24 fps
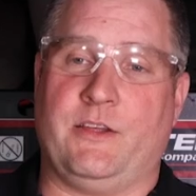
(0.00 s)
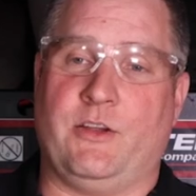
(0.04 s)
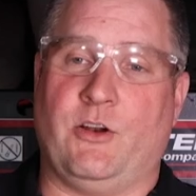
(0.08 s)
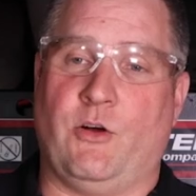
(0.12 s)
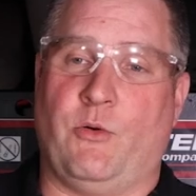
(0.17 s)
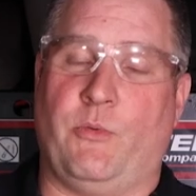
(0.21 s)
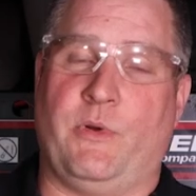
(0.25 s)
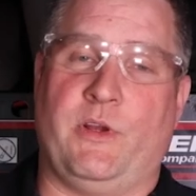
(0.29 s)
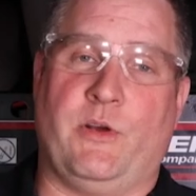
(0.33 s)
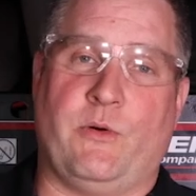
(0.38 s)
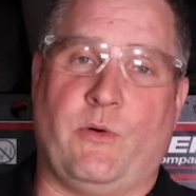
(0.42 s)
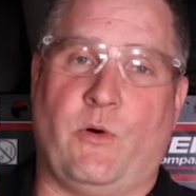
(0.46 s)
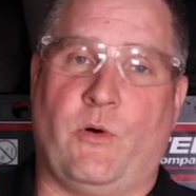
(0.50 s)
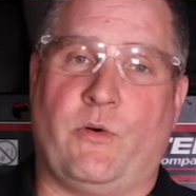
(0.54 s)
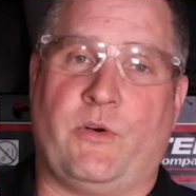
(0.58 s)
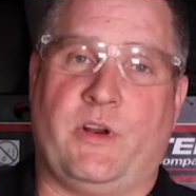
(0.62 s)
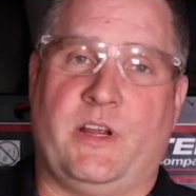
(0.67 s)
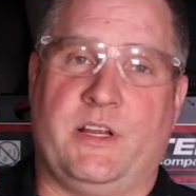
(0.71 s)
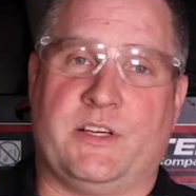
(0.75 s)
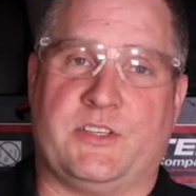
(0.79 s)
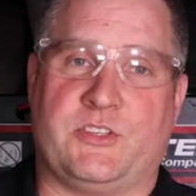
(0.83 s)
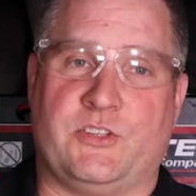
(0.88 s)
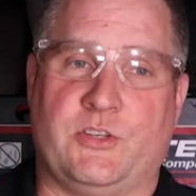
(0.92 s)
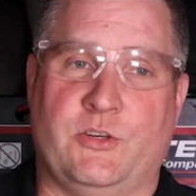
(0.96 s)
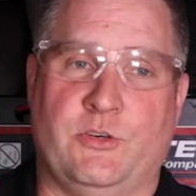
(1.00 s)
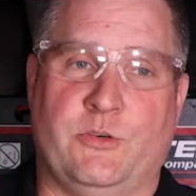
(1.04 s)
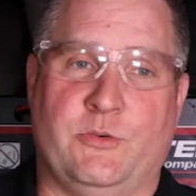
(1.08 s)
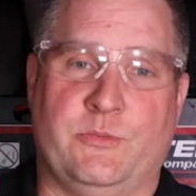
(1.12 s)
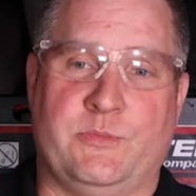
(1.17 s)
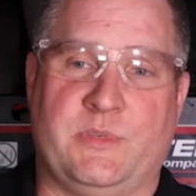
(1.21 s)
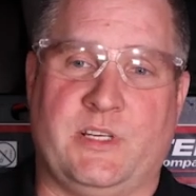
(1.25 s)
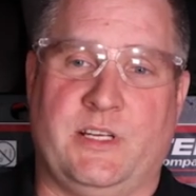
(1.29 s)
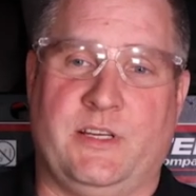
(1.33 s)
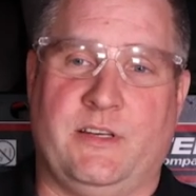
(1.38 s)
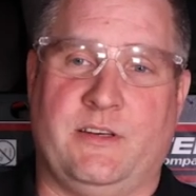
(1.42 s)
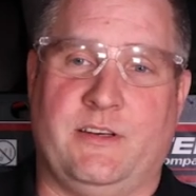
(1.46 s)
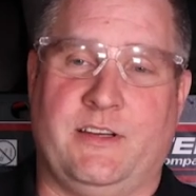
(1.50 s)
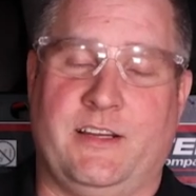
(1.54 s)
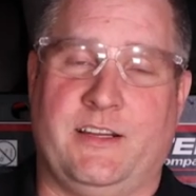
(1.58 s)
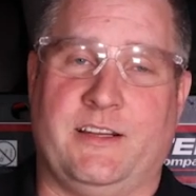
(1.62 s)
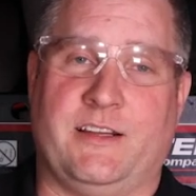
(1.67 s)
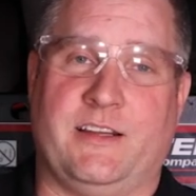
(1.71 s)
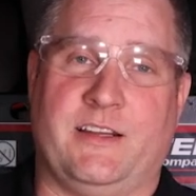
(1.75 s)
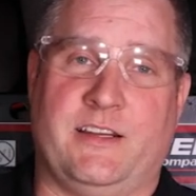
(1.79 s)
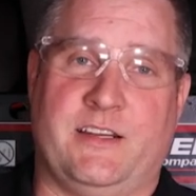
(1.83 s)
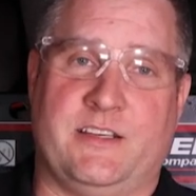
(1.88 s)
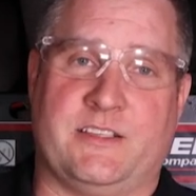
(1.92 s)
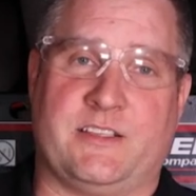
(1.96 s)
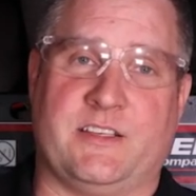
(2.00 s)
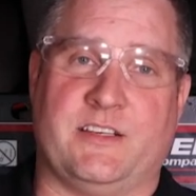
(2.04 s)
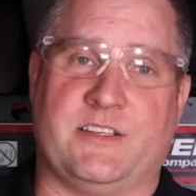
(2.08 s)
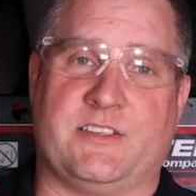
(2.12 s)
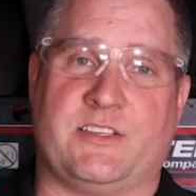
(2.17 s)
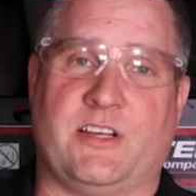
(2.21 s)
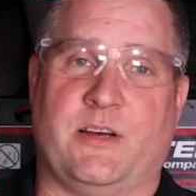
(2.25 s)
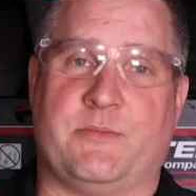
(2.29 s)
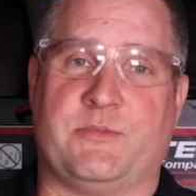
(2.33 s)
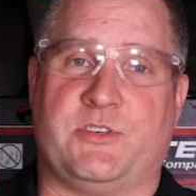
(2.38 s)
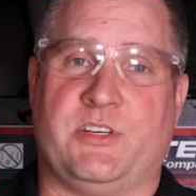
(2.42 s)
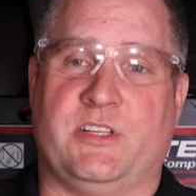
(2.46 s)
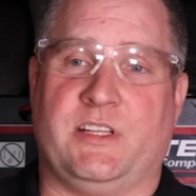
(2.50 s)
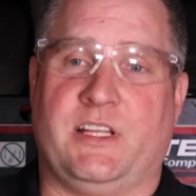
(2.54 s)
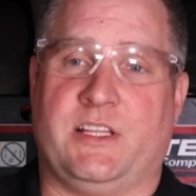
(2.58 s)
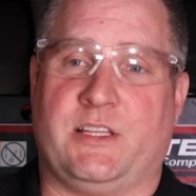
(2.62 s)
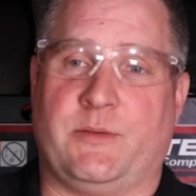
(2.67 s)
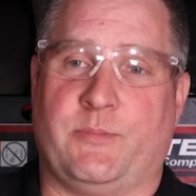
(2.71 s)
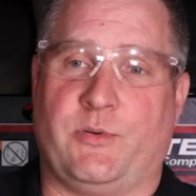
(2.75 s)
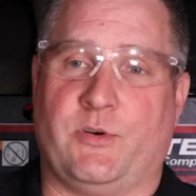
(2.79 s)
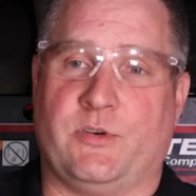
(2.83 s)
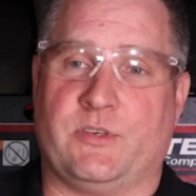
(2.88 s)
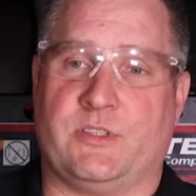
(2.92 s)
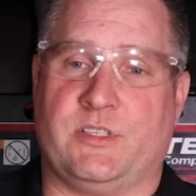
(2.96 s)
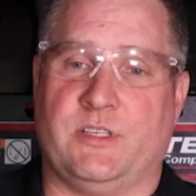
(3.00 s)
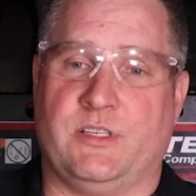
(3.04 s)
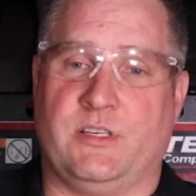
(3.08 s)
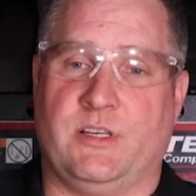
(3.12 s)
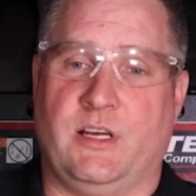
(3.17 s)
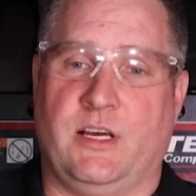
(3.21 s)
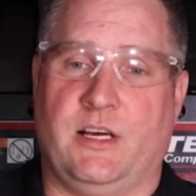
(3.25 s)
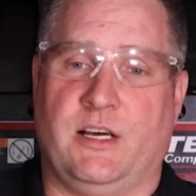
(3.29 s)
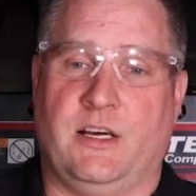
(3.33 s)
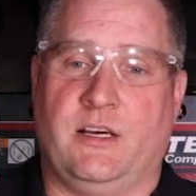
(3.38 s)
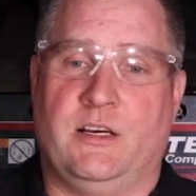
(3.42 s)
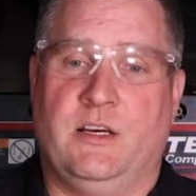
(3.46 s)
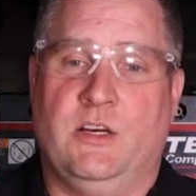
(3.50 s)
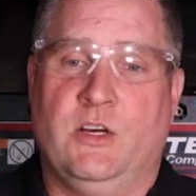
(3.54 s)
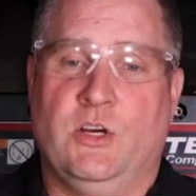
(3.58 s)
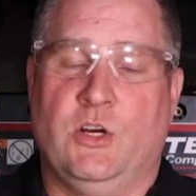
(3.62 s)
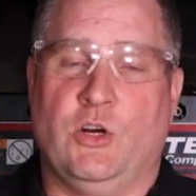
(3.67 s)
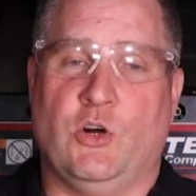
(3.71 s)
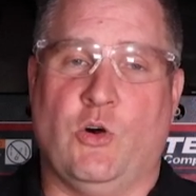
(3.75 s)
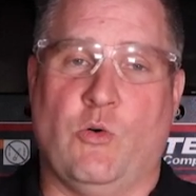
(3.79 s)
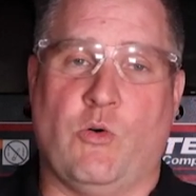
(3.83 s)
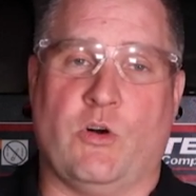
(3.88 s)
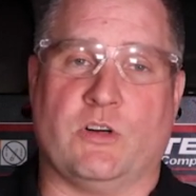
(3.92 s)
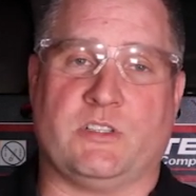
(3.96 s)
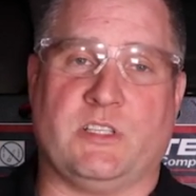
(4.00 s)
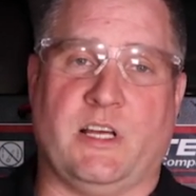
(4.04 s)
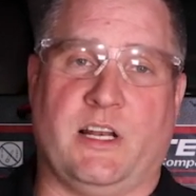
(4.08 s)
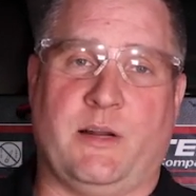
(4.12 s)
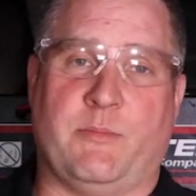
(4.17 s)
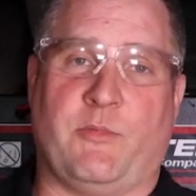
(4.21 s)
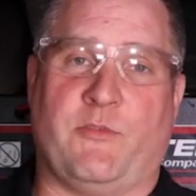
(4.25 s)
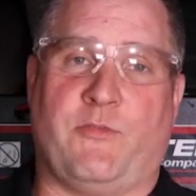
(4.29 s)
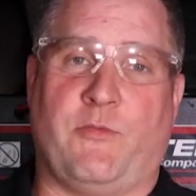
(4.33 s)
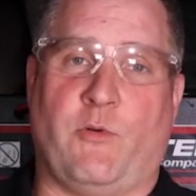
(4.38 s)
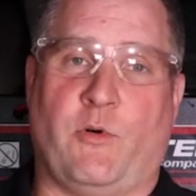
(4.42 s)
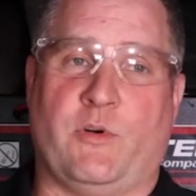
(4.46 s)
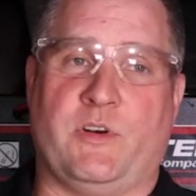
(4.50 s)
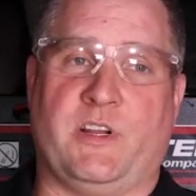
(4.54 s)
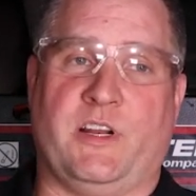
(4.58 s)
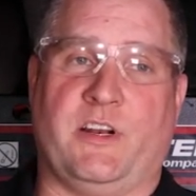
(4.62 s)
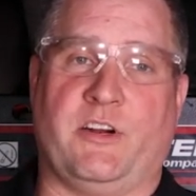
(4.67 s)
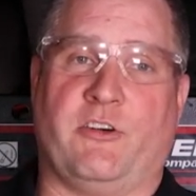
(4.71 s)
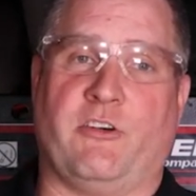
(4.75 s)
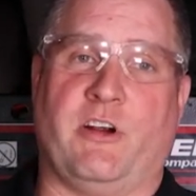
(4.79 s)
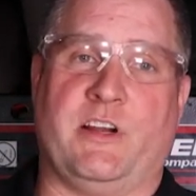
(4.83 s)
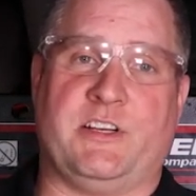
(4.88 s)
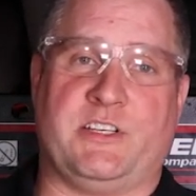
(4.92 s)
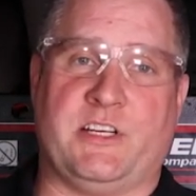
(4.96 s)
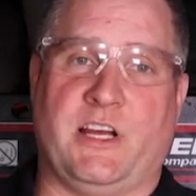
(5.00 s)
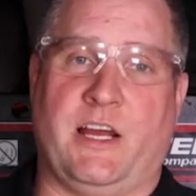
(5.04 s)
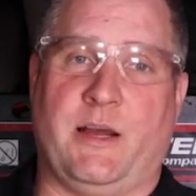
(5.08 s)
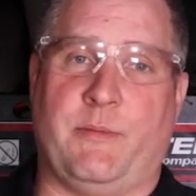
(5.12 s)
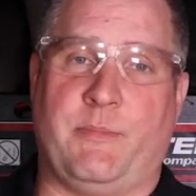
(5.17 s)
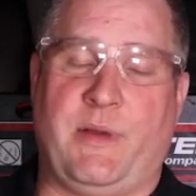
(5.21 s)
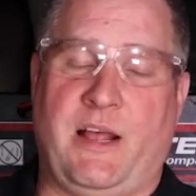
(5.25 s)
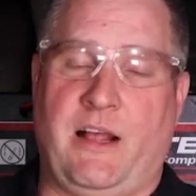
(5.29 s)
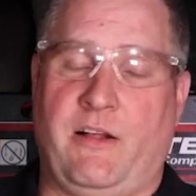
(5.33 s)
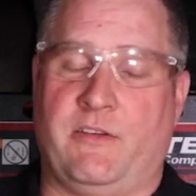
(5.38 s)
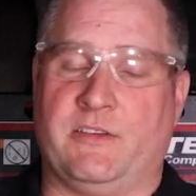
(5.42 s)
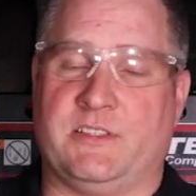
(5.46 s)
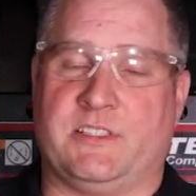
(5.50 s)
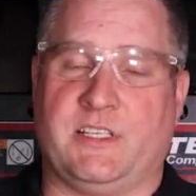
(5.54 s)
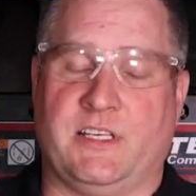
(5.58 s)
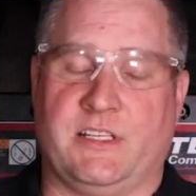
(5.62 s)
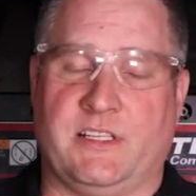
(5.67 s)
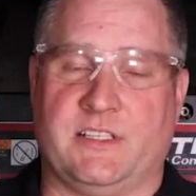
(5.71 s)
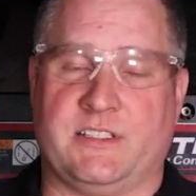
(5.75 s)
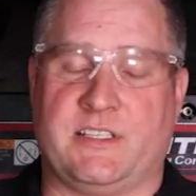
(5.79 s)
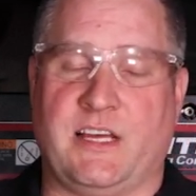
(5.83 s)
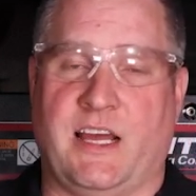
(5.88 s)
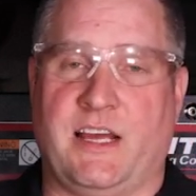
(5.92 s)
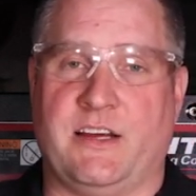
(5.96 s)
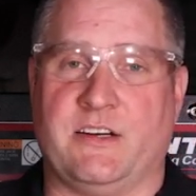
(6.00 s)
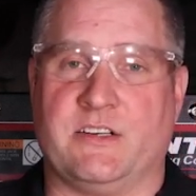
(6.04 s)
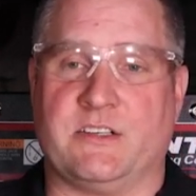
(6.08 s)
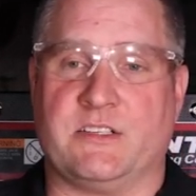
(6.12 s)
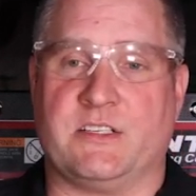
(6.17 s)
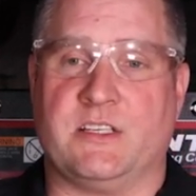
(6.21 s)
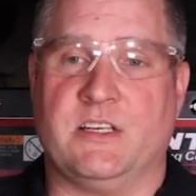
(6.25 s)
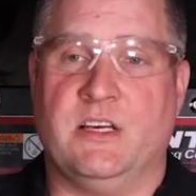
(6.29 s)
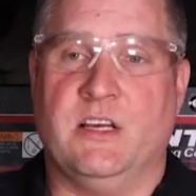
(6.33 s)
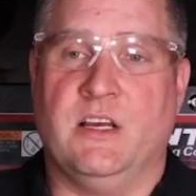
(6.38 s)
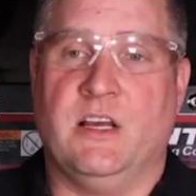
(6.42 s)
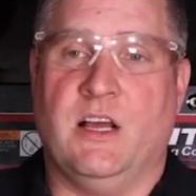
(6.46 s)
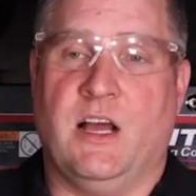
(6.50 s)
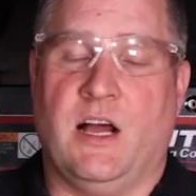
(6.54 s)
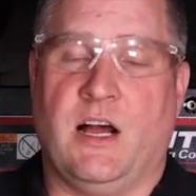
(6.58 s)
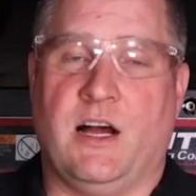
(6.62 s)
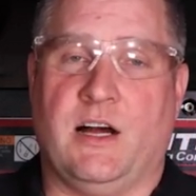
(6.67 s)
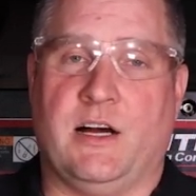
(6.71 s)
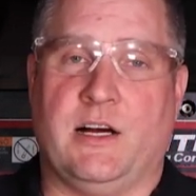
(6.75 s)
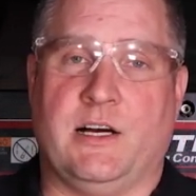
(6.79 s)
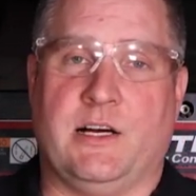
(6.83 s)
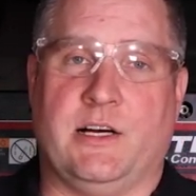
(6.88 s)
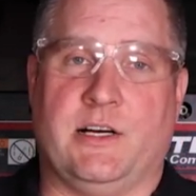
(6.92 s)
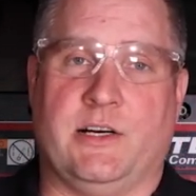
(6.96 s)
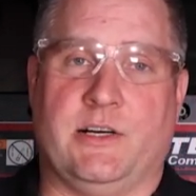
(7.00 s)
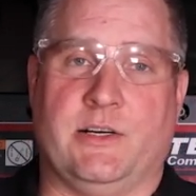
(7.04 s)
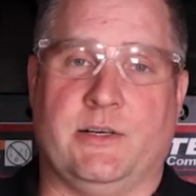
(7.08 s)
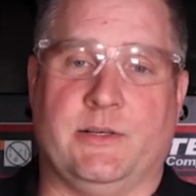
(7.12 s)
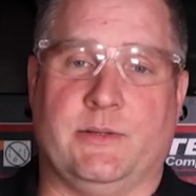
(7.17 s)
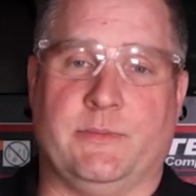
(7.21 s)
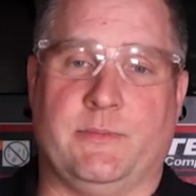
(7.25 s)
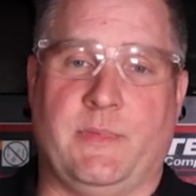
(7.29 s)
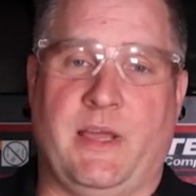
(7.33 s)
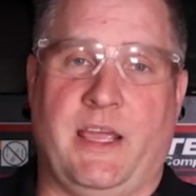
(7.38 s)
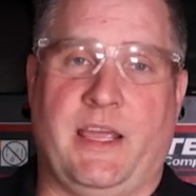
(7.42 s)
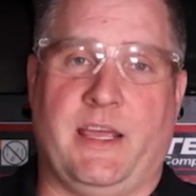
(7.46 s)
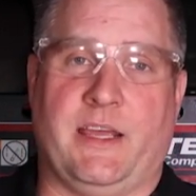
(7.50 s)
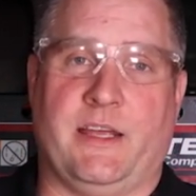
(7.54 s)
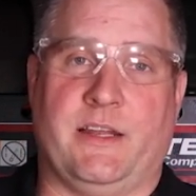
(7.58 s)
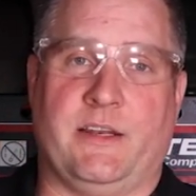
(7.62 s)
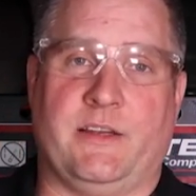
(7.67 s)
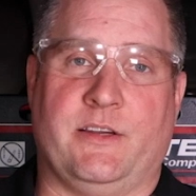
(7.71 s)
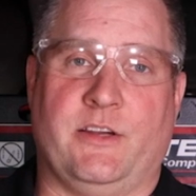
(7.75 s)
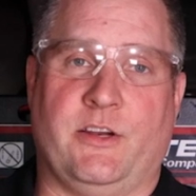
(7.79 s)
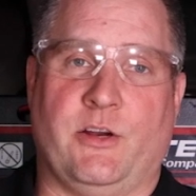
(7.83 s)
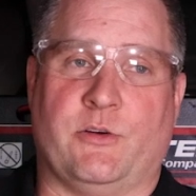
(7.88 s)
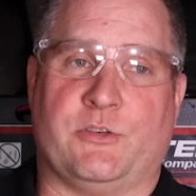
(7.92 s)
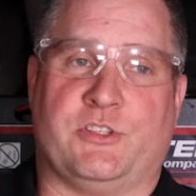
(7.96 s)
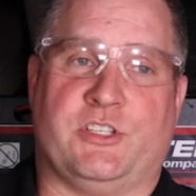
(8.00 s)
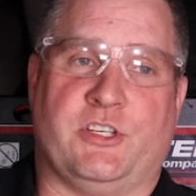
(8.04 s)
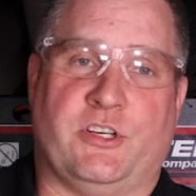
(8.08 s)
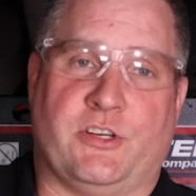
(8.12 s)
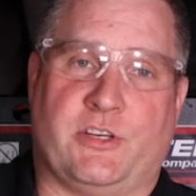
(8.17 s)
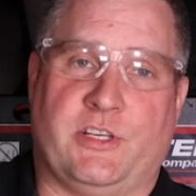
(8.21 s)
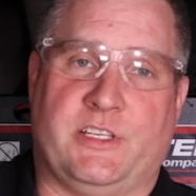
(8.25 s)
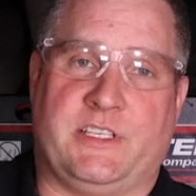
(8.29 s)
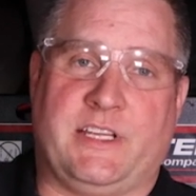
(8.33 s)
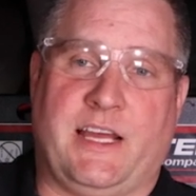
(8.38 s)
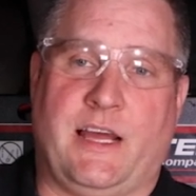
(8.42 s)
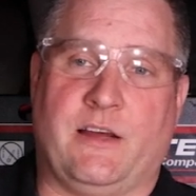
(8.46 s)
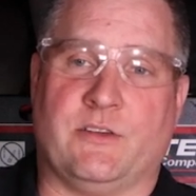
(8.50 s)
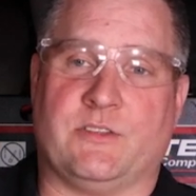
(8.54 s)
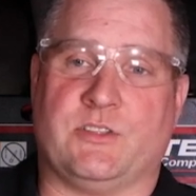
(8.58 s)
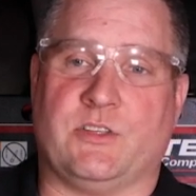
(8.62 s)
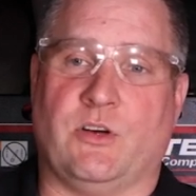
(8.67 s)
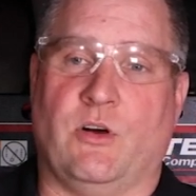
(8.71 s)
You know, we already assumed, and it, it is an assumption, that the person uh, who worked on it before did a great job balancing the tires um, and you know shook it down.